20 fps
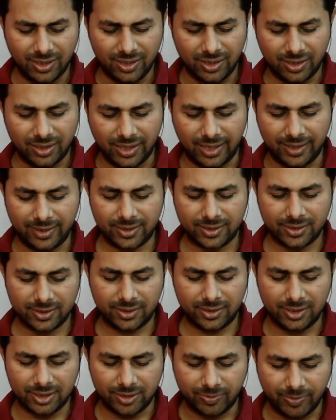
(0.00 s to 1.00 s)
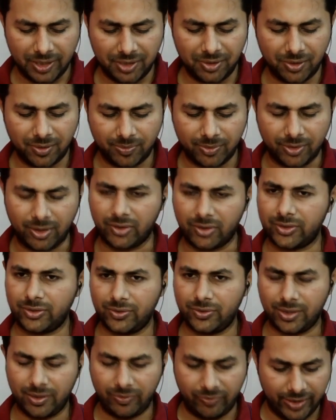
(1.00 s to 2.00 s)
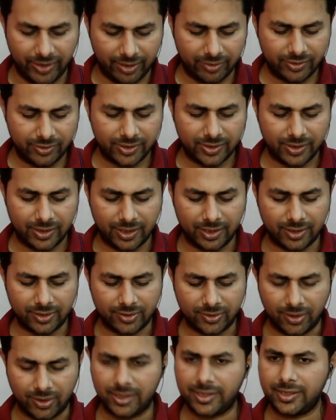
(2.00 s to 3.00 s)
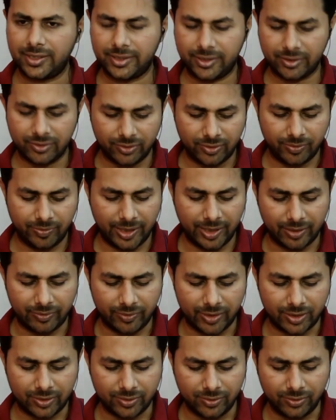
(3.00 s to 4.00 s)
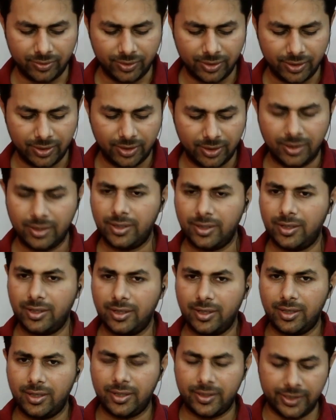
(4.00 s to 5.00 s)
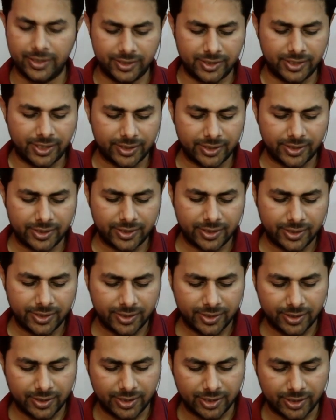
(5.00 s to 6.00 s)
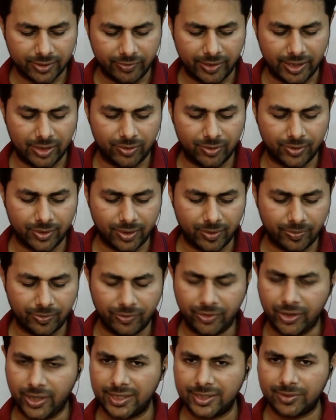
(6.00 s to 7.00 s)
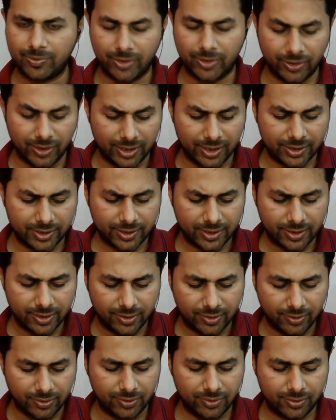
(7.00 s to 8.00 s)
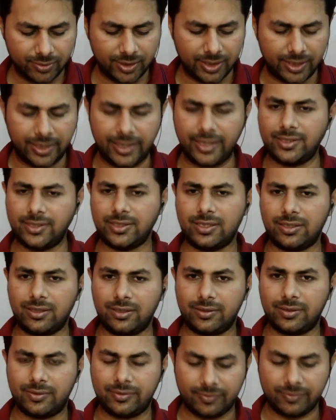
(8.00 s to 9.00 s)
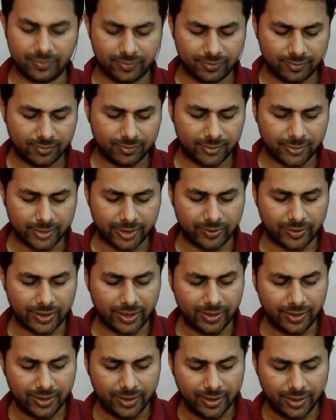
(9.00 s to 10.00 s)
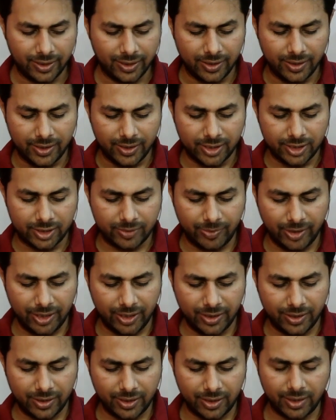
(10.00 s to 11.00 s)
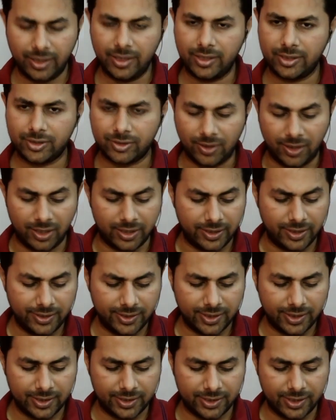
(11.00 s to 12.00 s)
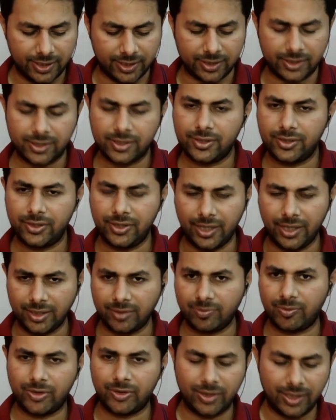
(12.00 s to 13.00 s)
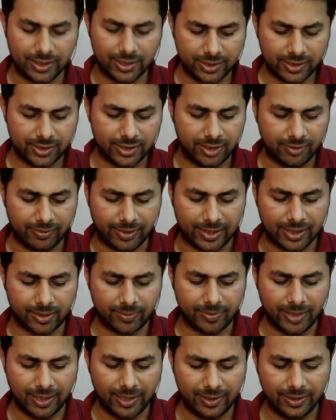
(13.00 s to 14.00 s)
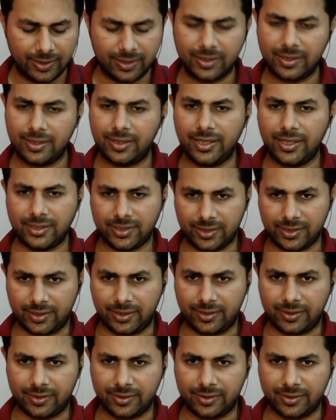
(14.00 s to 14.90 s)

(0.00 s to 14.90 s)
that the speed of longitudinal waves in solids would be equal to, it is just the square root of Young's modulus to the density. Okay, speed in solids is just Young's modulus divided by density.